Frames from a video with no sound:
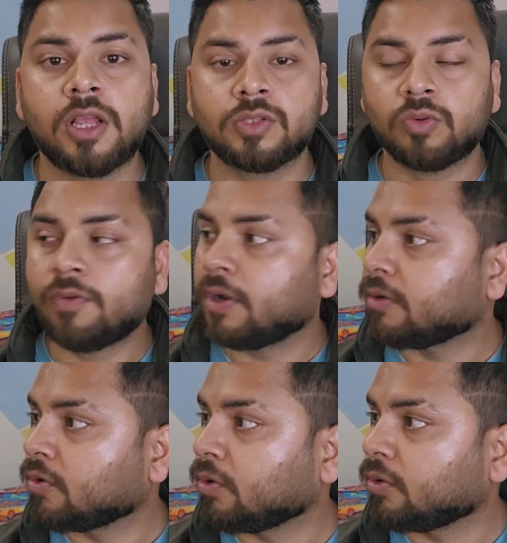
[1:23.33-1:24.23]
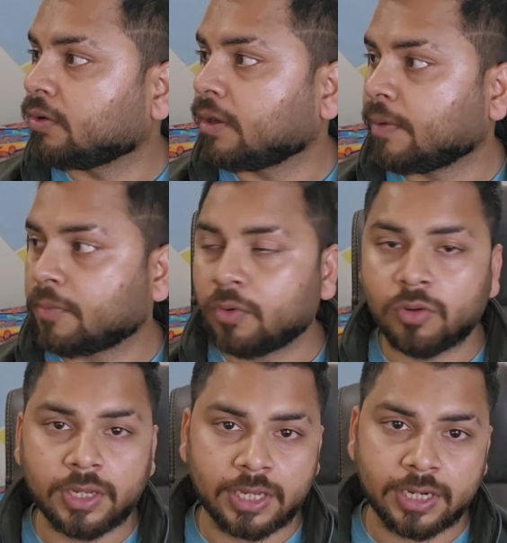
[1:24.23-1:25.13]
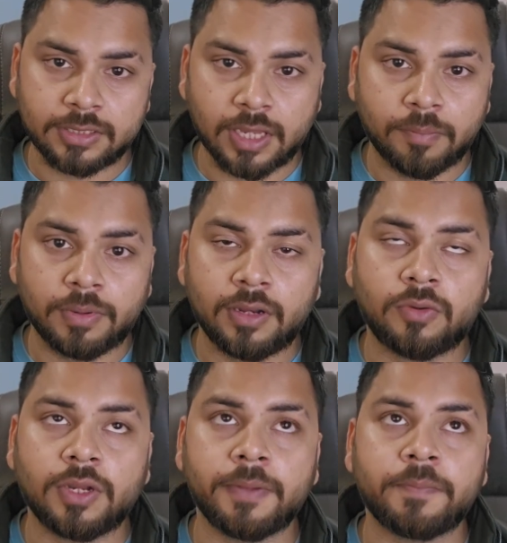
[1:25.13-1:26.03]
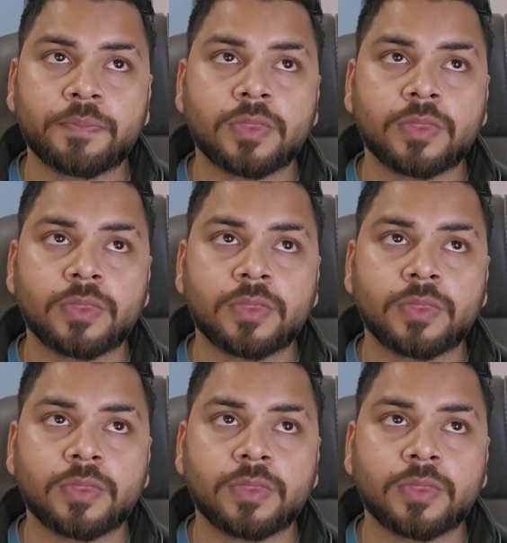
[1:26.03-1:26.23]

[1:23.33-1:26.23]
So we will going to I'm going to take an example today